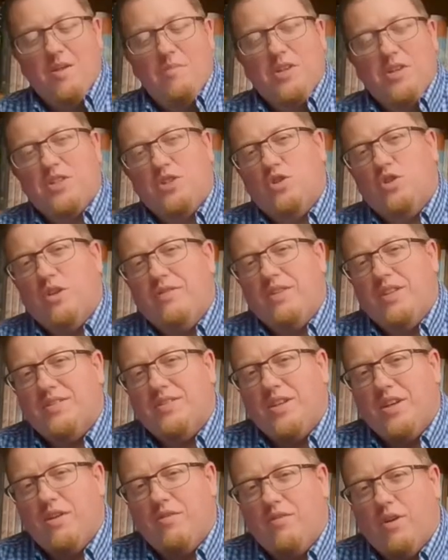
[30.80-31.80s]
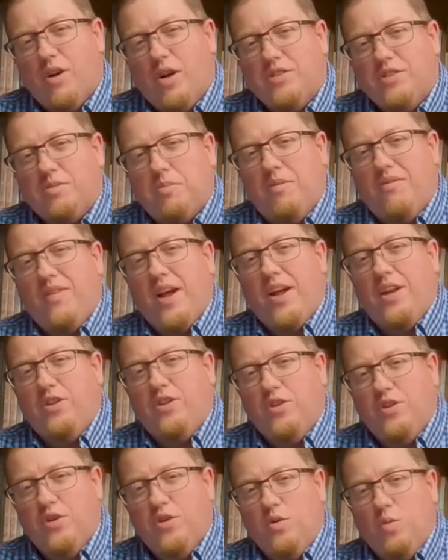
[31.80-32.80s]
Mission Driven is here for us to provide
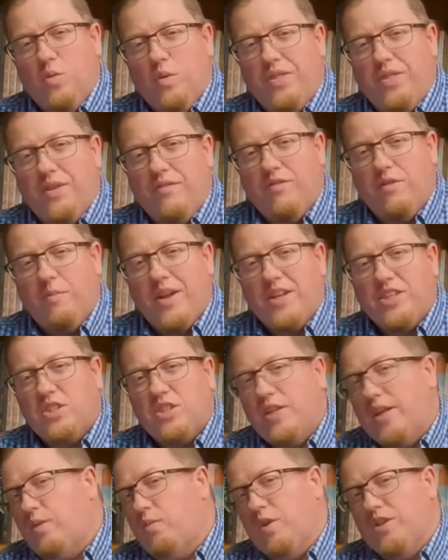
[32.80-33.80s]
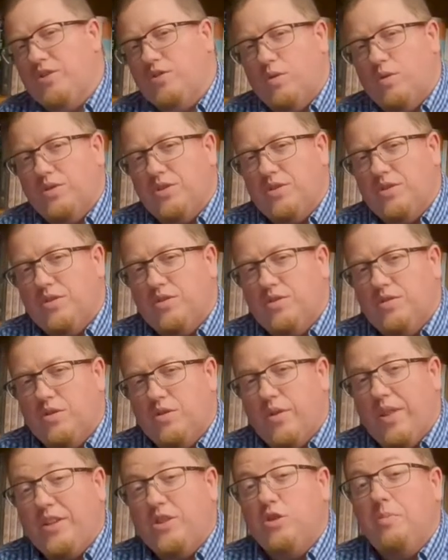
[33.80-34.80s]
you with information and resources
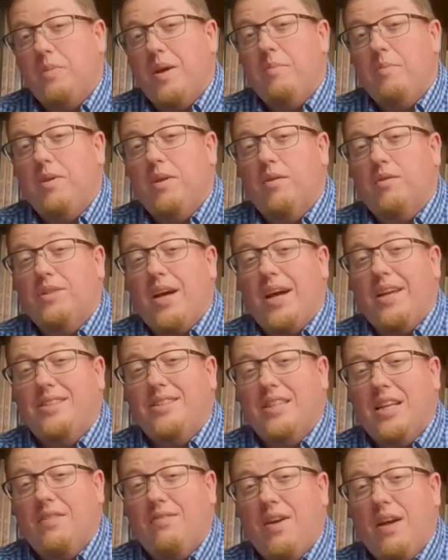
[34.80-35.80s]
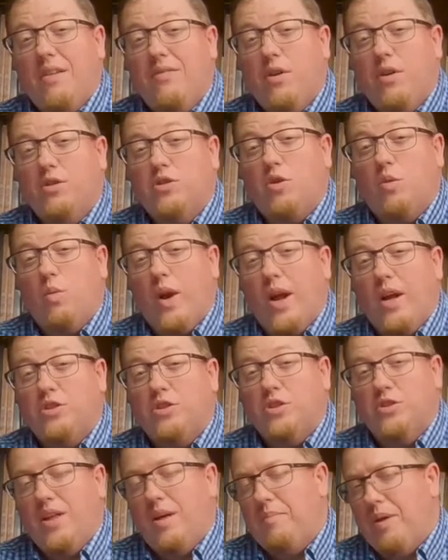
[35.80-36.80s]
so that you may be able to identify those
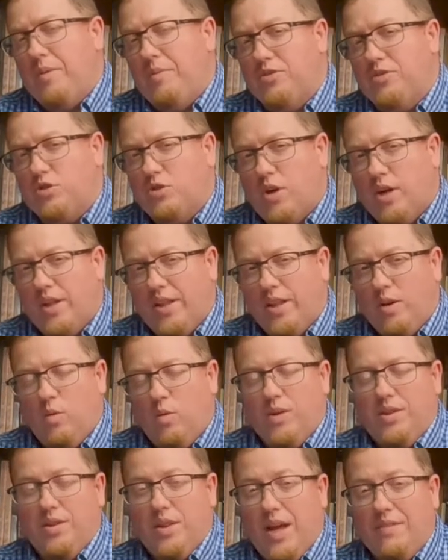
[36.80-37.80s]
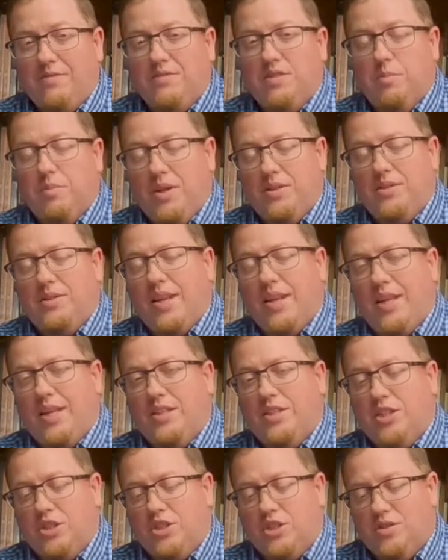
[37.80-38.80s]
around you that may be struggling with life-debilitating
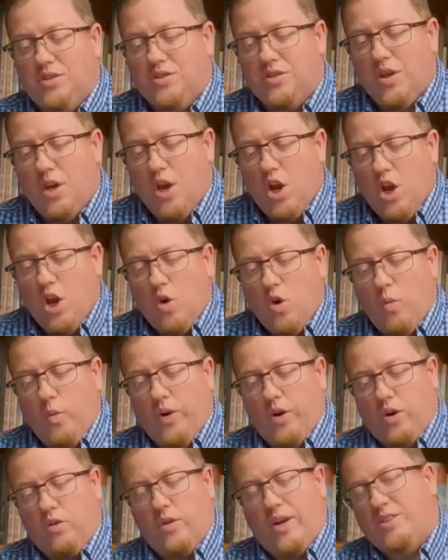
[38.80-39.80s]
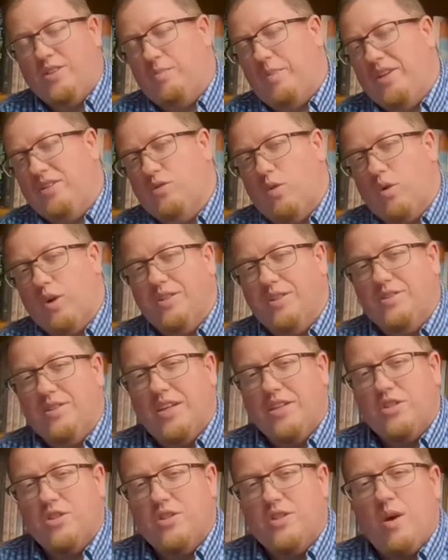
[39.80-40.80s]
addictions. We are a Christ-based
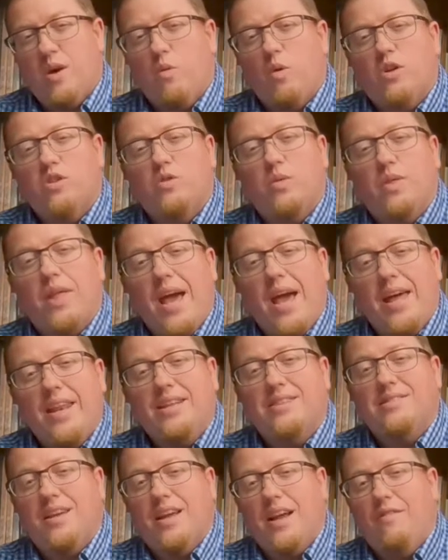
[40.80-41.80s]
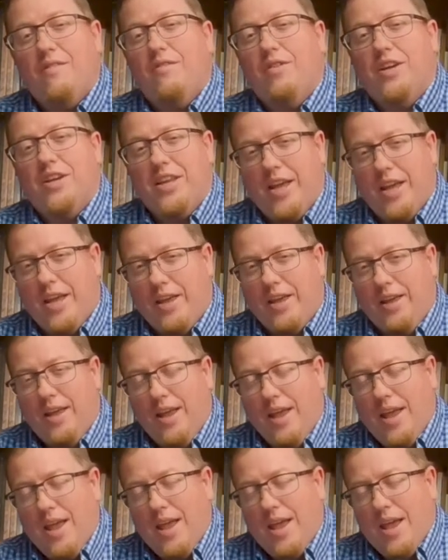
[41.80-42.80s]
organization that works with addicts every day.
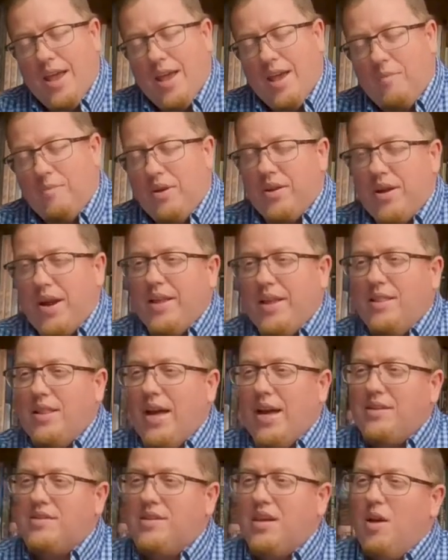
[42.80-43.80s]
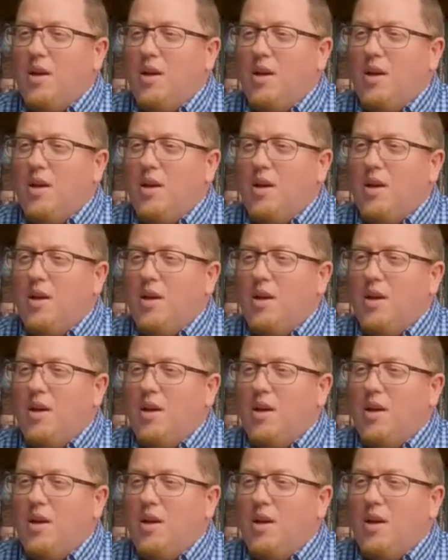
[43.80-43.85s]
And Brother A, last